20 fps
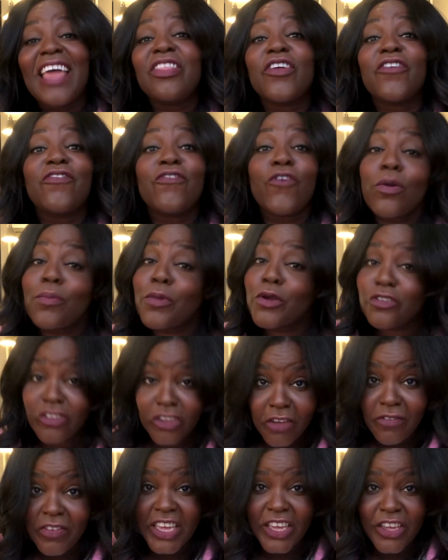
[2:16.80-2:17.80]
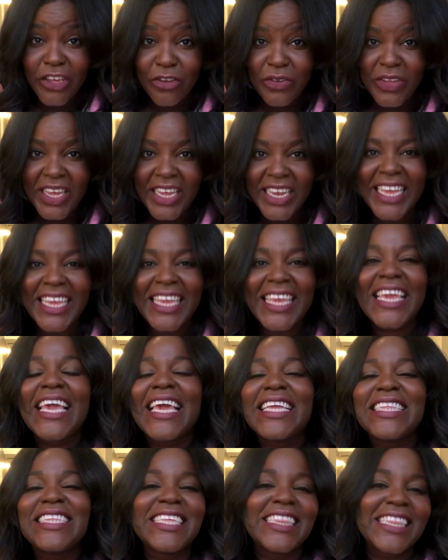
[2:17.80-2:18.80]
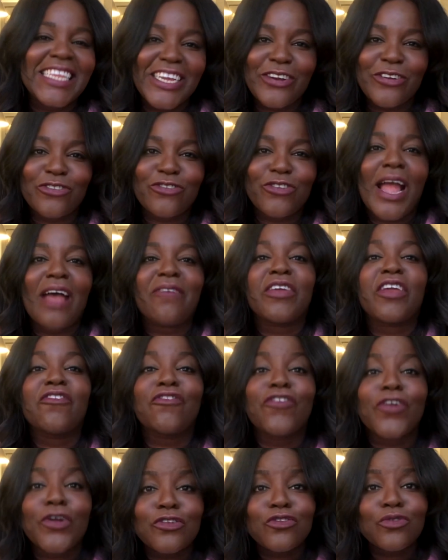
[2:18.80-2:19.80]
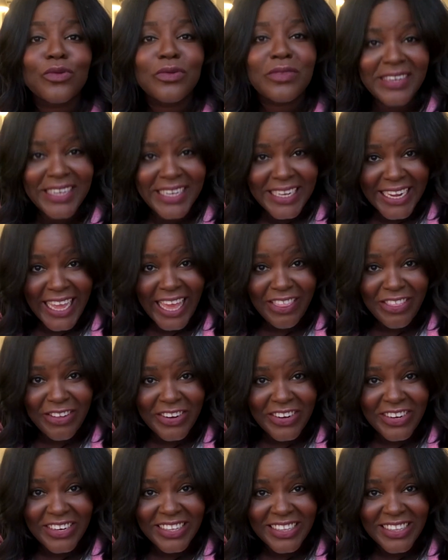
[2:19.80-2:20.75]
the former Soviet Union, kids and leaders are having virtual tea together.